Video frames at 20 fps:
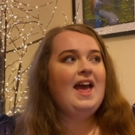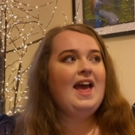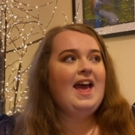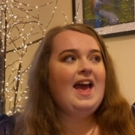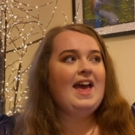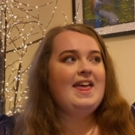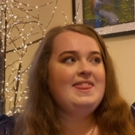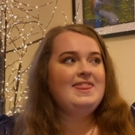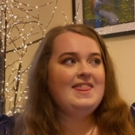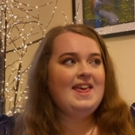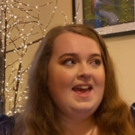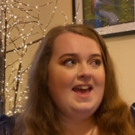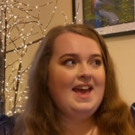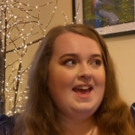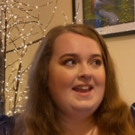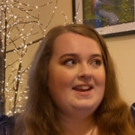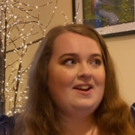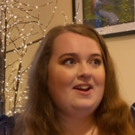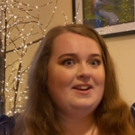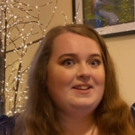And
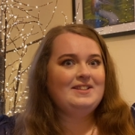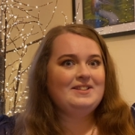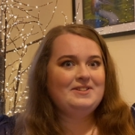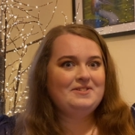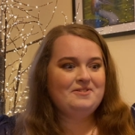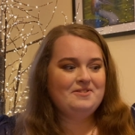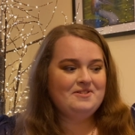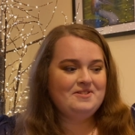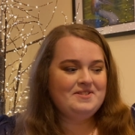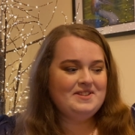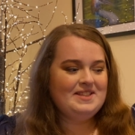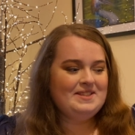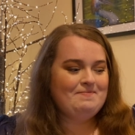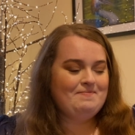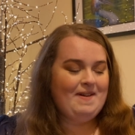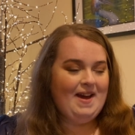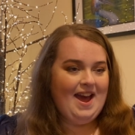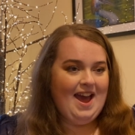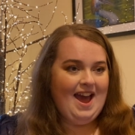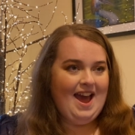then I saw this
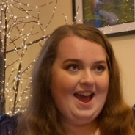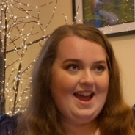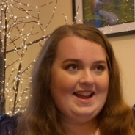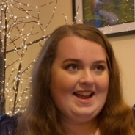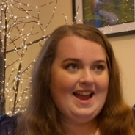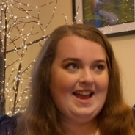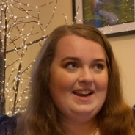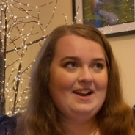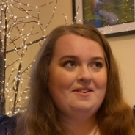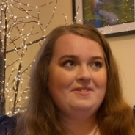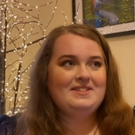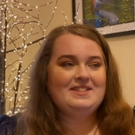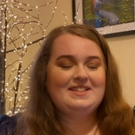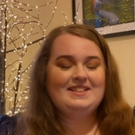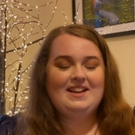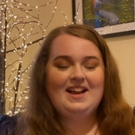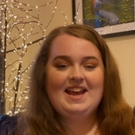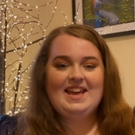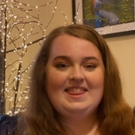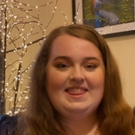bag and I was
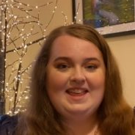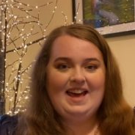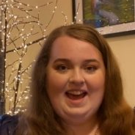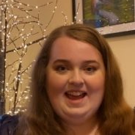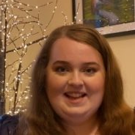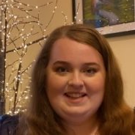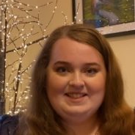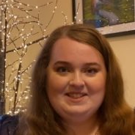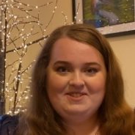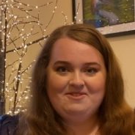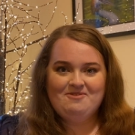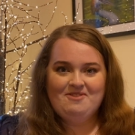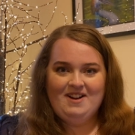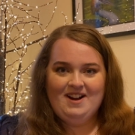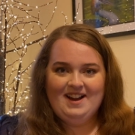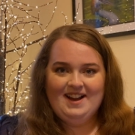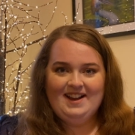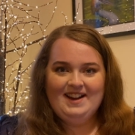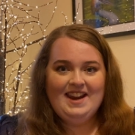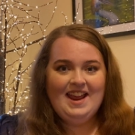just like, that is the
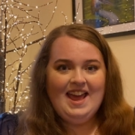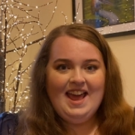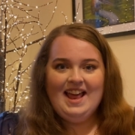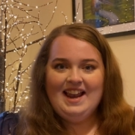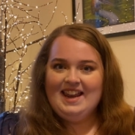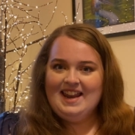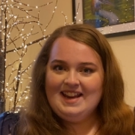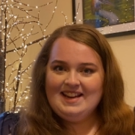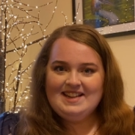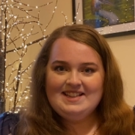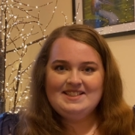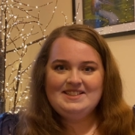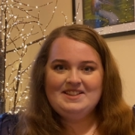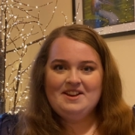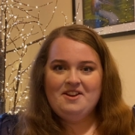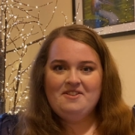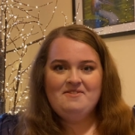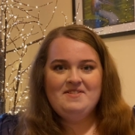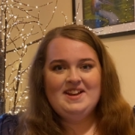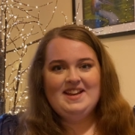one. Like, it's
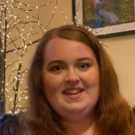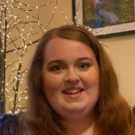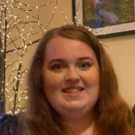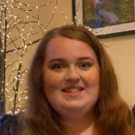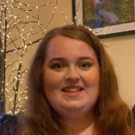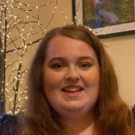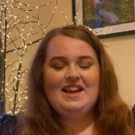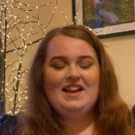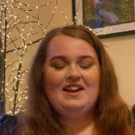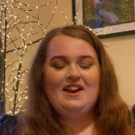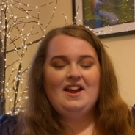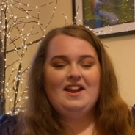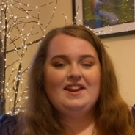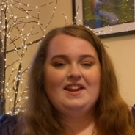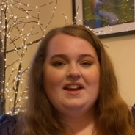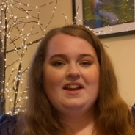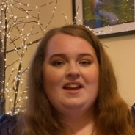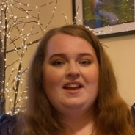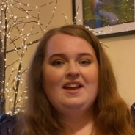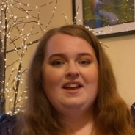so weird, isn't it?
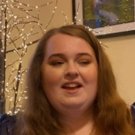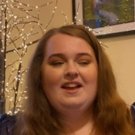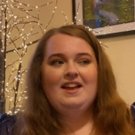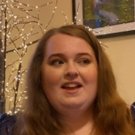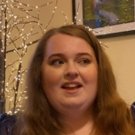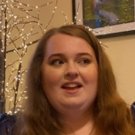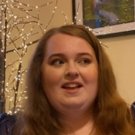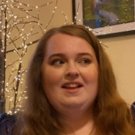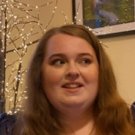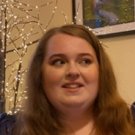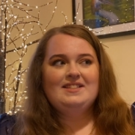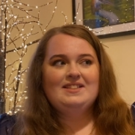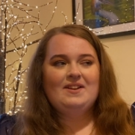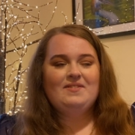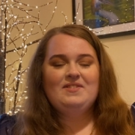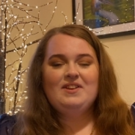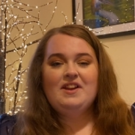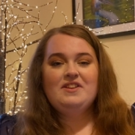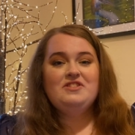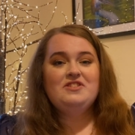Like,
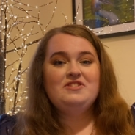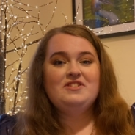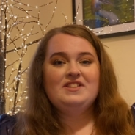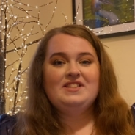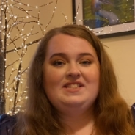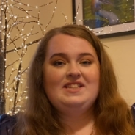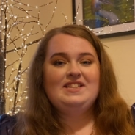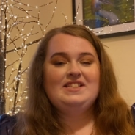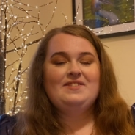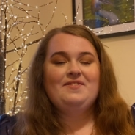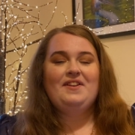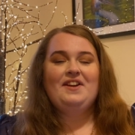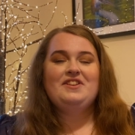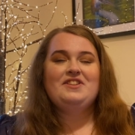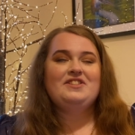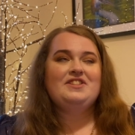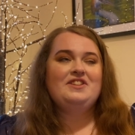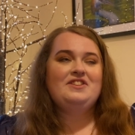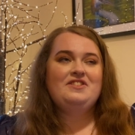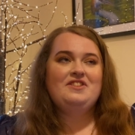sometimes you just see something and
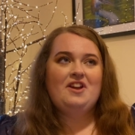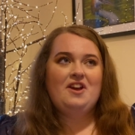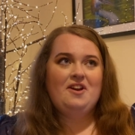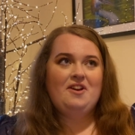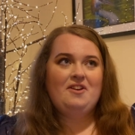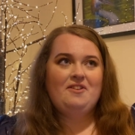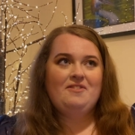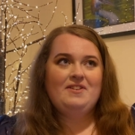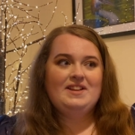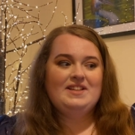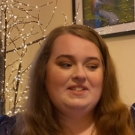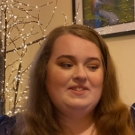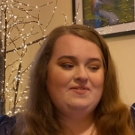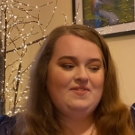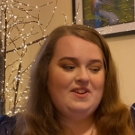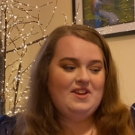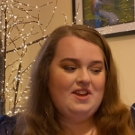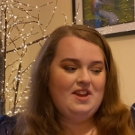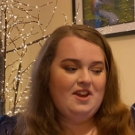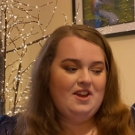just know it's
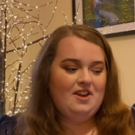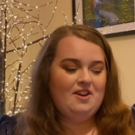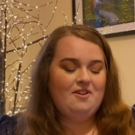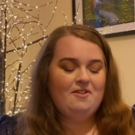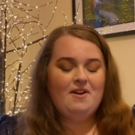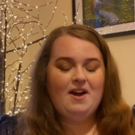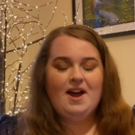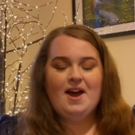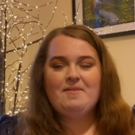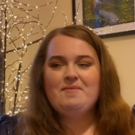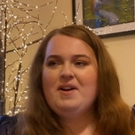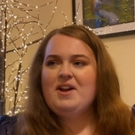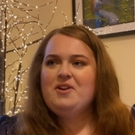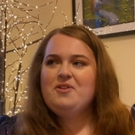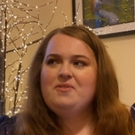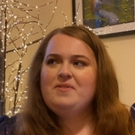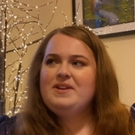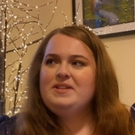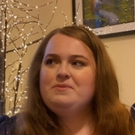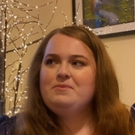for you. Um, I
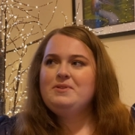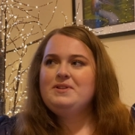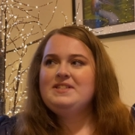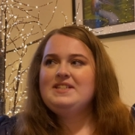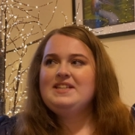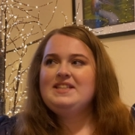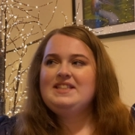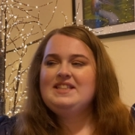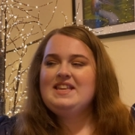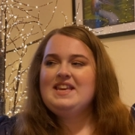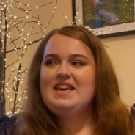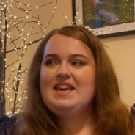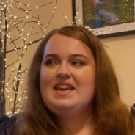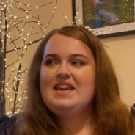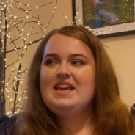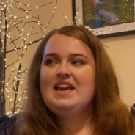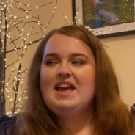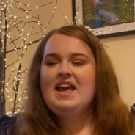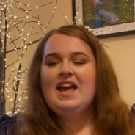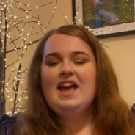always wanted
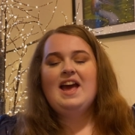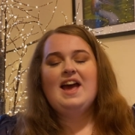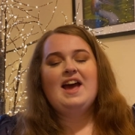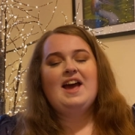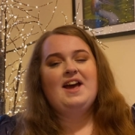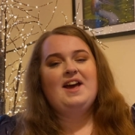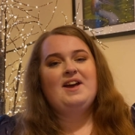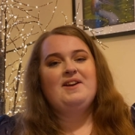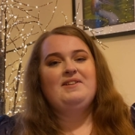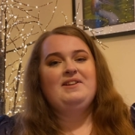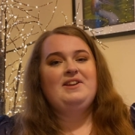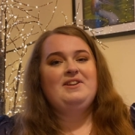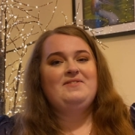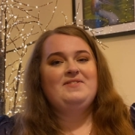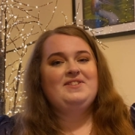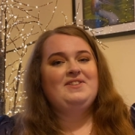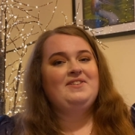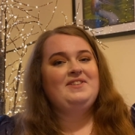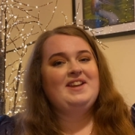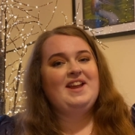the uh, Louis
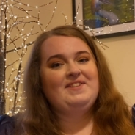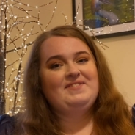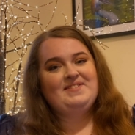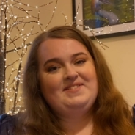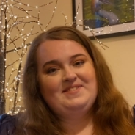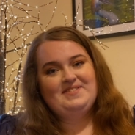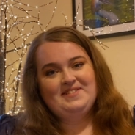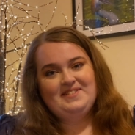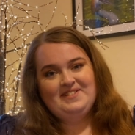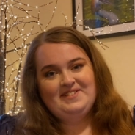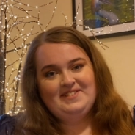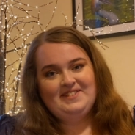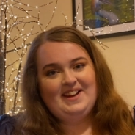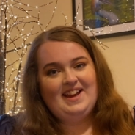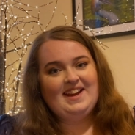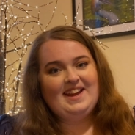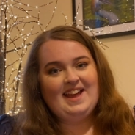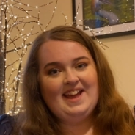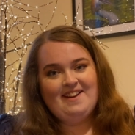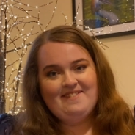Vuitton Neverfull,
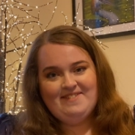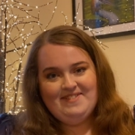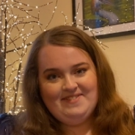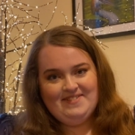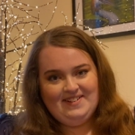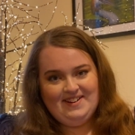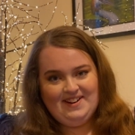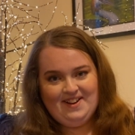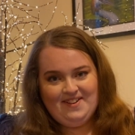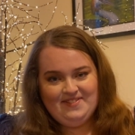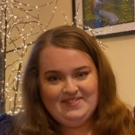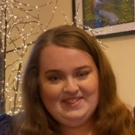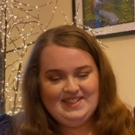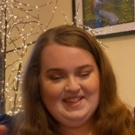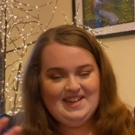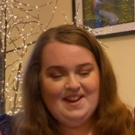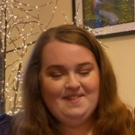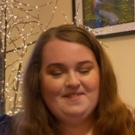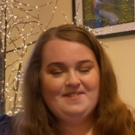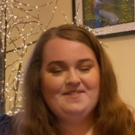like everyone loves
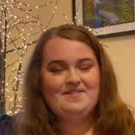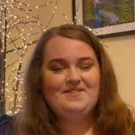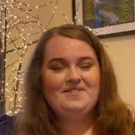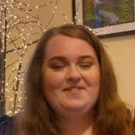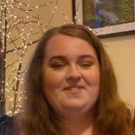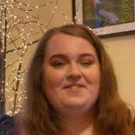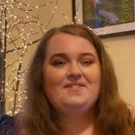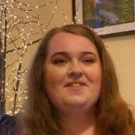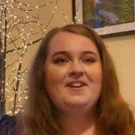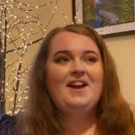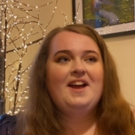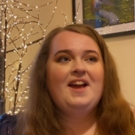the Neverfull.